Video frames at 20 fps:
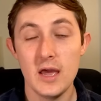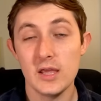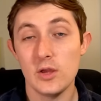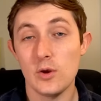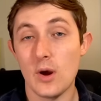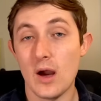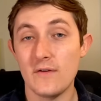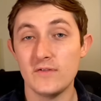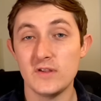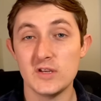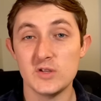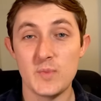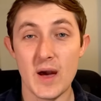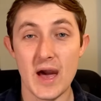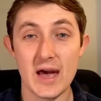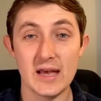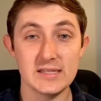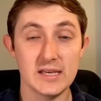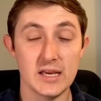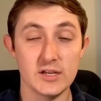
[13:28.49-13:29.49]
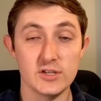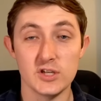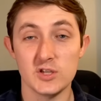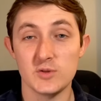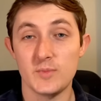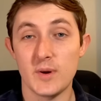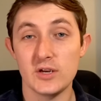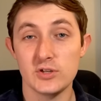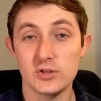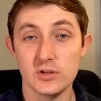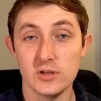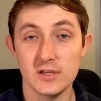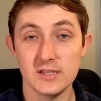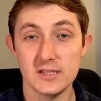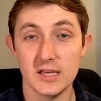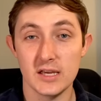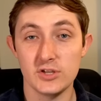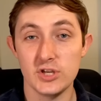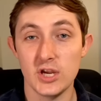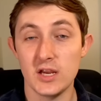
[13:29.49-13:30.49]
You have these pass catching specialists
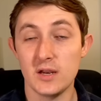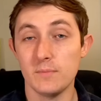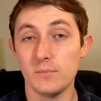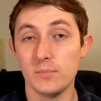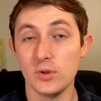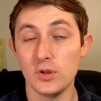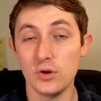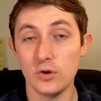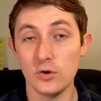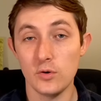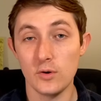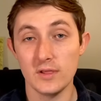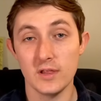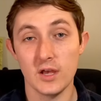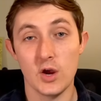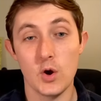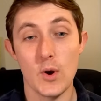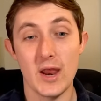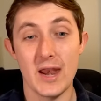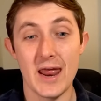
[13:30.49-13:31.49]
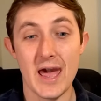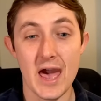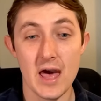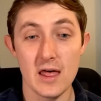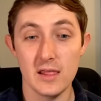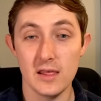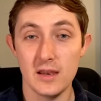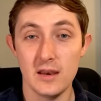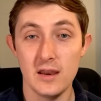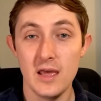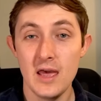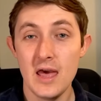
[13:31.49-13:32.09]
like Jaden Blue and LaQuint Allen.